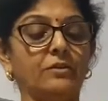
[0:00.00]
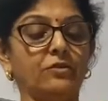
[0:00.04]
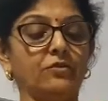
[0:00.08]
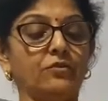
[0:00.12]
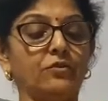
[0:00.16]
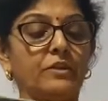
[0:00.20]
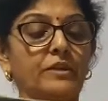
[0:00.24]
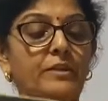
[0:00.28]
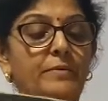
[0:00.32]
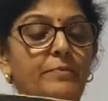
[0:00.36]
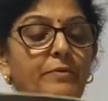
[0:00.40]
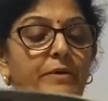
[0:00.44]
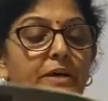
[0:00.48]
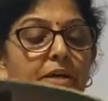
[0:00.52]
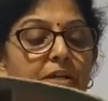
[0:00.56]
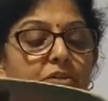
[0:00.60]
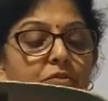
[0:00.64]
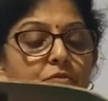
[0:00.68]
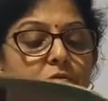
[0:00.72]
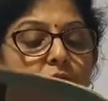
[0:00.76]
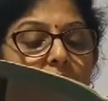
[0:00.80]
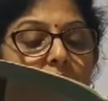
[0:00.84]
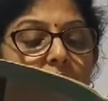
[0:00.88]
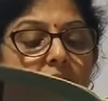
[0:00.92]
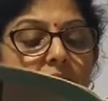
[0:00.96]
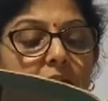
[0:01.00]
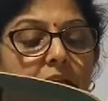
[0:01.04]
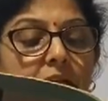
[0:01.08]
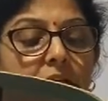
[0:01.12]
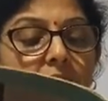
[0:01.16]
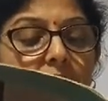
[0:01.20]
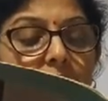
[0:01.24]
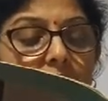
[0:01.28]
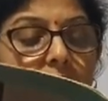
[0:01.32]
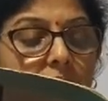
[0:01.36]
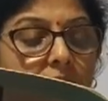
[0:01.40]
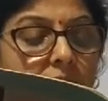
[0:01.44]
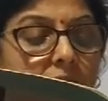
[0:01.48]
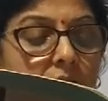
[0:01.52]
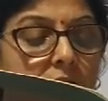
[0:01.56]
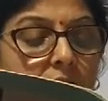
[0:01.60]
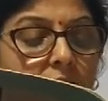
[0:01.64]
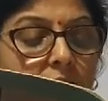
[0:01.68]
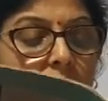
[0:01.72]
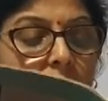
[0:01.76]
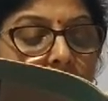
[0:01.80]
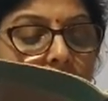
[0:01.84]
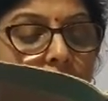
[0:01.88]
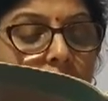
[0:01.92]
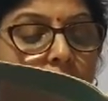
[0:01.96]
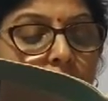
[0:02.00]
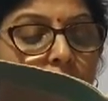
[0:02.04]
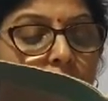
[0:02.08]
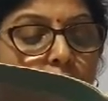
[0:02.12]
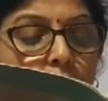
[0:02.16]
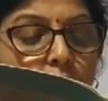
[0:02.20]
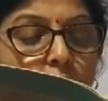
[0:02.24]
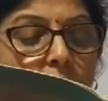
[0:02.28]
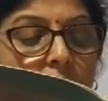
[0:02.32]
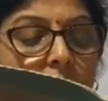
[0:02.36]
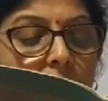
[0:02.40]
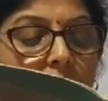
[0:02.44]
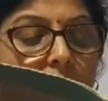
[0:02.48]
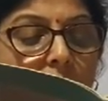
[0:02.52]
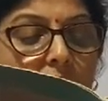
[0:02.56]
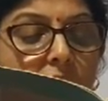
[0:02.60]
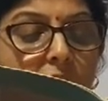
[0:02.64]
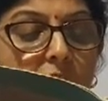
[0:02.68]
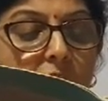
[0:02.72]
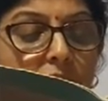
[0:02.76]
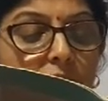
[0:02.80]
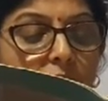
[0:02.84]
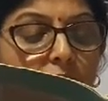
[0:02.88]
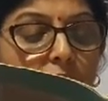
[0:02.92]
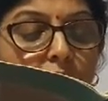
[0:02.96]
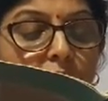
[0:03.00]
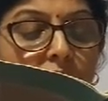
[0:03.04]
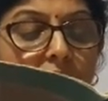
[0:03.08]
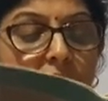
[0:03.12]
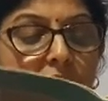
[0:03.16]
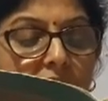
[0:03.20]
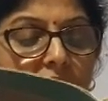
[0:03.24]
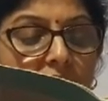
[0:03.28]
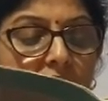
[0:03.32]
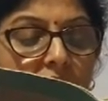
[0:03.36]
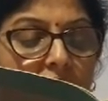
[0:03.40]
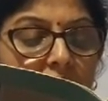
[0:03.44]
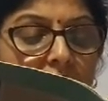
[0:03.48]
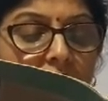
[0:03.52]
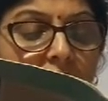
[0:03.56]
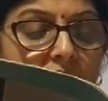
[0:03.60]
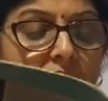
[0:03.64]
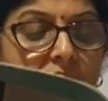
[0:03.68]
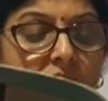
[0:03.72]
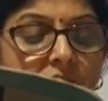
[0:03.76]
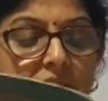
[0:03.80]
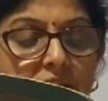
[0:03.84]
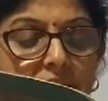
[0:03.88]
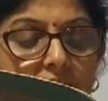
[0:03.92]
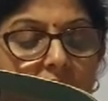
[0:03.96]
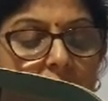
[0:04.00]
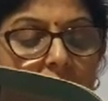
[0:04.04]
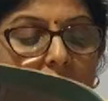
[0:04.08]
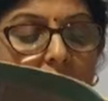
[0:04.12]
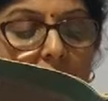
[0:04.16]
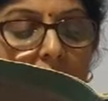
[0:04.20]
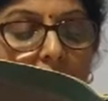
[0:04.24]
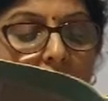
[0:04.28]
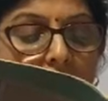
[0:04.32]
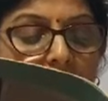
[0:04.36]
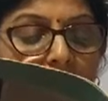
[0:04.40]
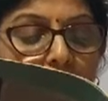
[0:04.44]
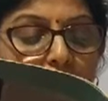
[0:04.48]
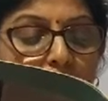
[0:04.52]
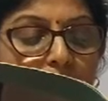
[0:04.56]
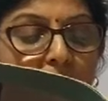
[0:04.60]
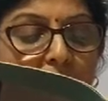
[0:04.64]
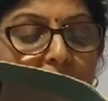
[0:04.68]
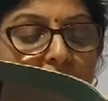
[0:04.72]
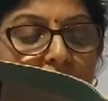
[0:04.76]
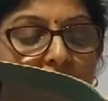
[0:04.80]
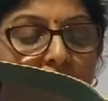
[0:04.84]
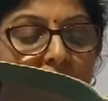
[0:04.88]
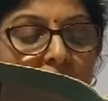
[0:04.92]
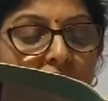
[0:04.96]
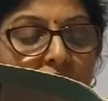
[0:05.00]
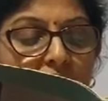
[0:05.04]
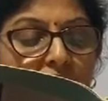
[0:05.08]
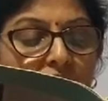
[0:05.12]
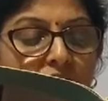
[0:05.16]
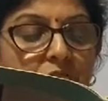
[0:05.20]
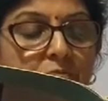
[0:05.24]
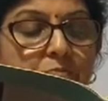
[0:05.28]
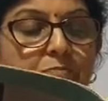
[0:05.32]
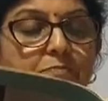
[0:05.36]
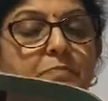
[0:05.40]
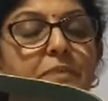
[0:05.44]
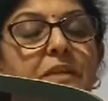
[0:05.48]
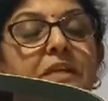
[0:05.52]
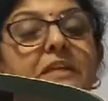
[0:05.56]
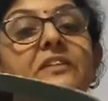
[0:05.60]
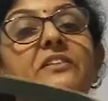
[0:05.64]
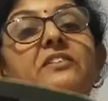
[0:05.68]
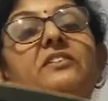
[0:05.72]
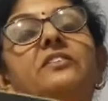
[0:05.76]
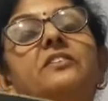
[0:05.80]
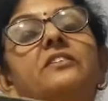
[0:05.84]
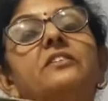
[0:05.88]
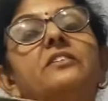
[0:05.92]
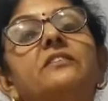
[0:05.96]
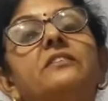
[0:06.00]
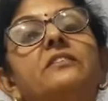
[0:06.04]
So the first question is, where are donations and pictures placed?